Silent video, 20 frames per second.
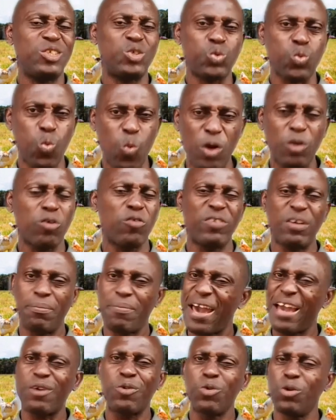is one of the
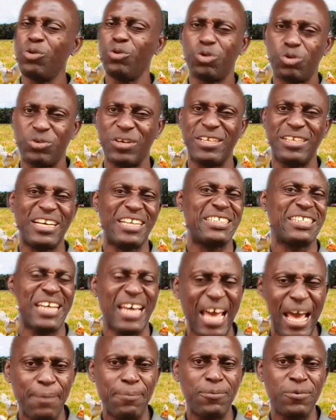micronutrients that
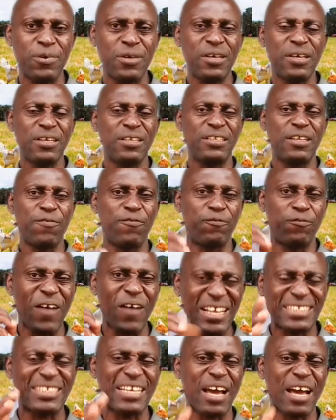help the
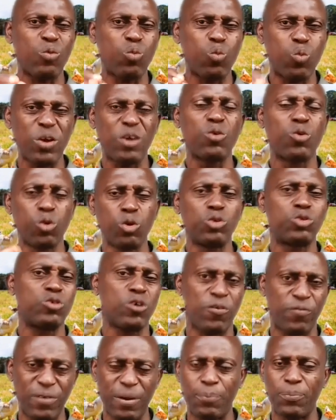fast and quick growth
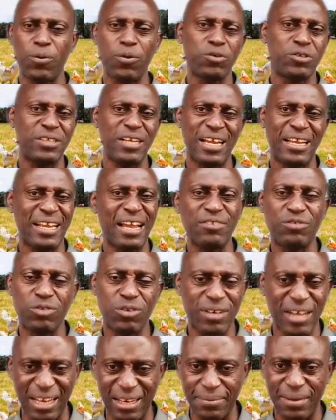of your poultry and
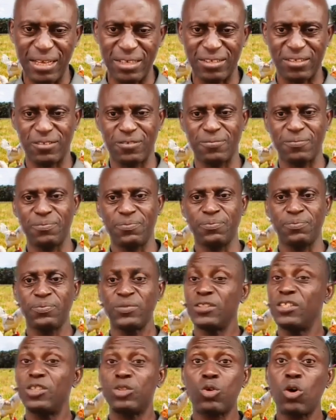livestock animals.
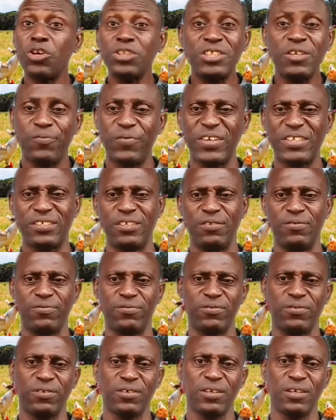It is cost effective
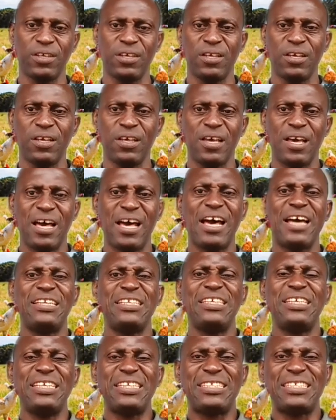
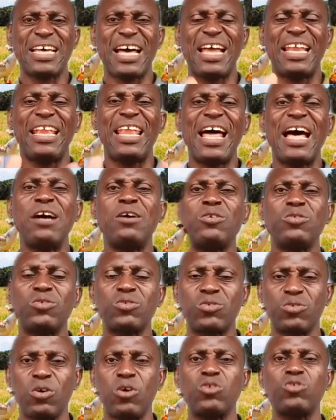and it
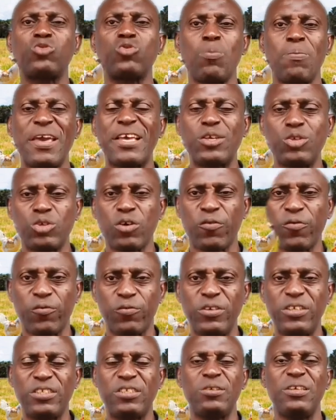allows us to make use of
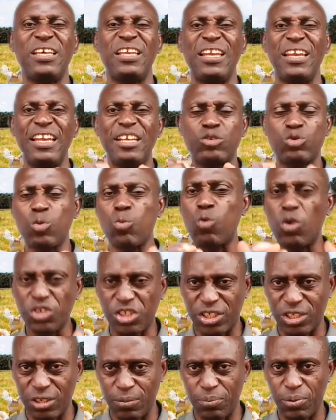it in little
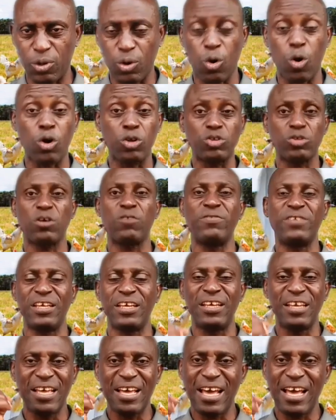quantity because of the